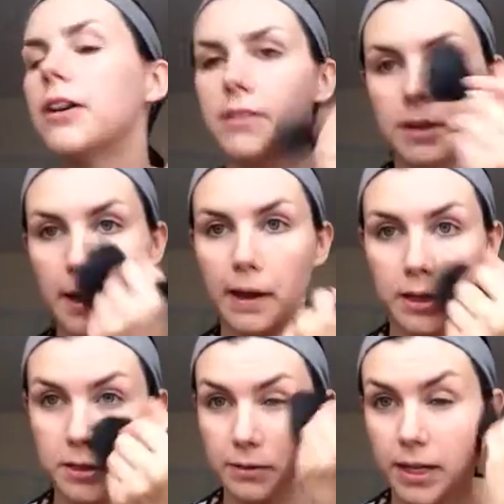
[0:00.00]
over the neck
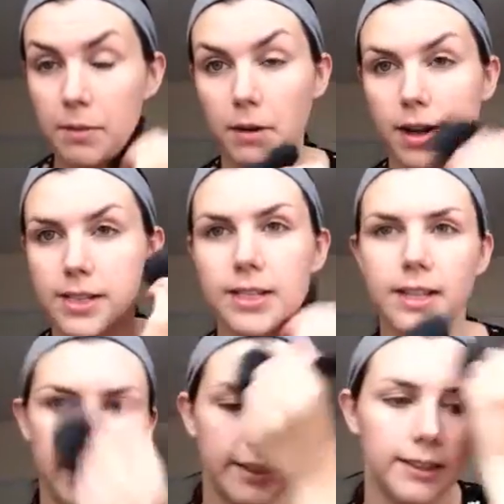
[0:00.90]
to really blend it
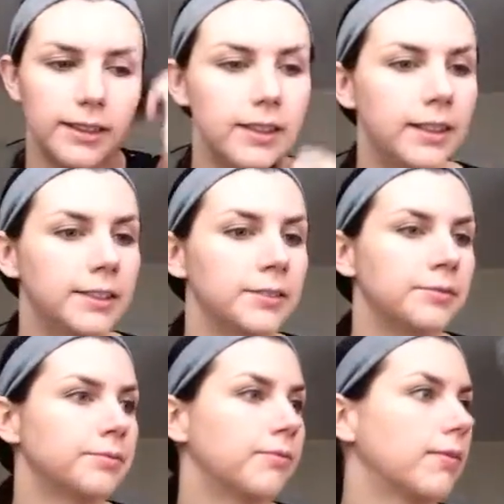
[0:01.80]
in.
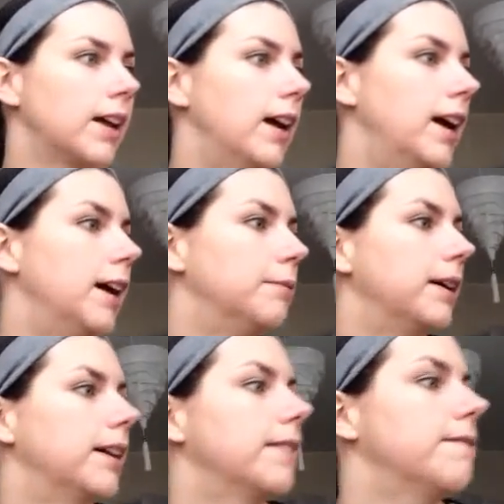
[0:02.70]
And
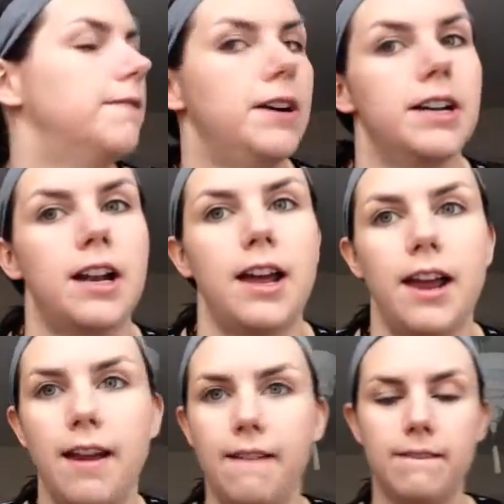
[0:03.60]
then
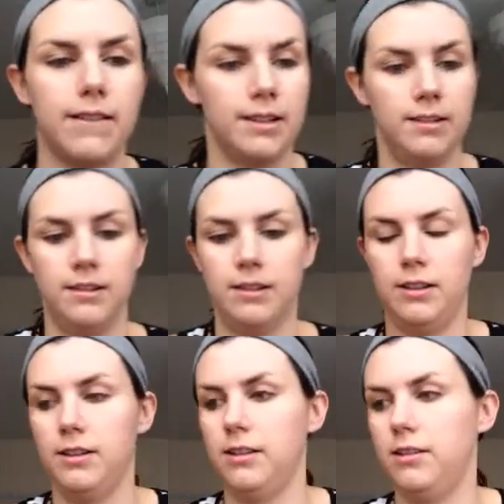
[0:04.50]
finally,
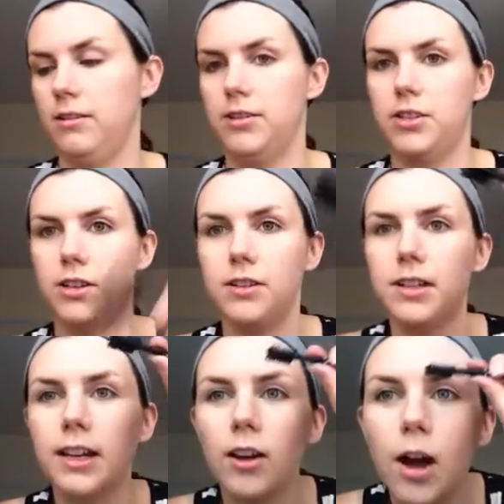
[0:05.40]
I'll just use a
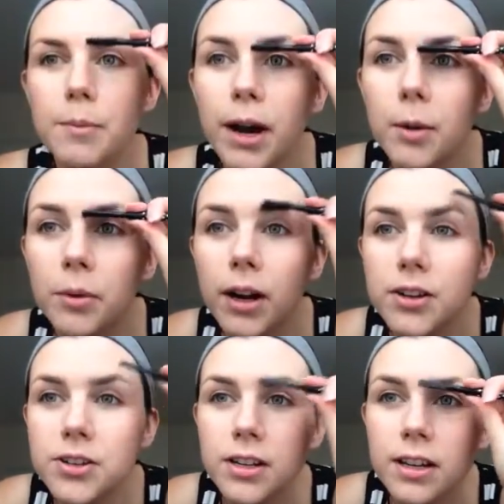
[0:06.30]
little eyebrow
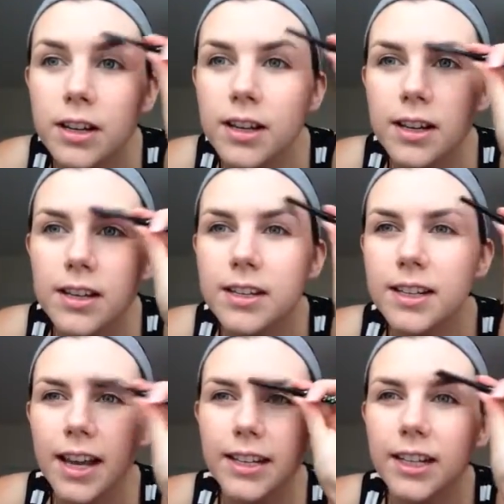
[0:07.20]
brush to
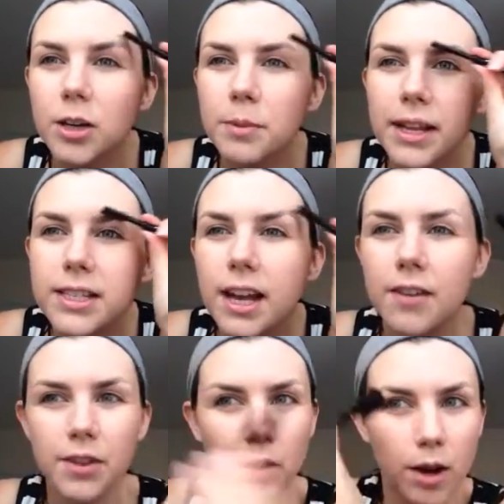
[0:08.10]
get any little bits out
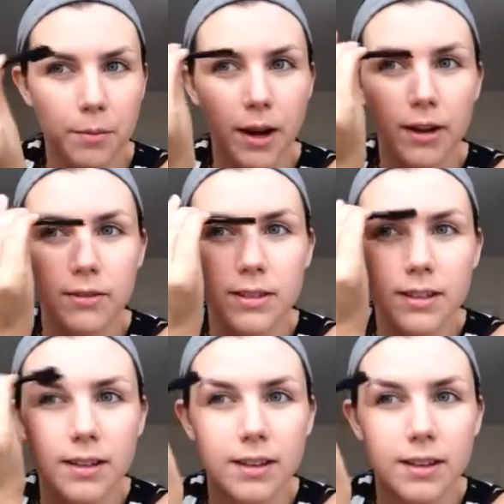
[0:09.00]
of the eyebrows.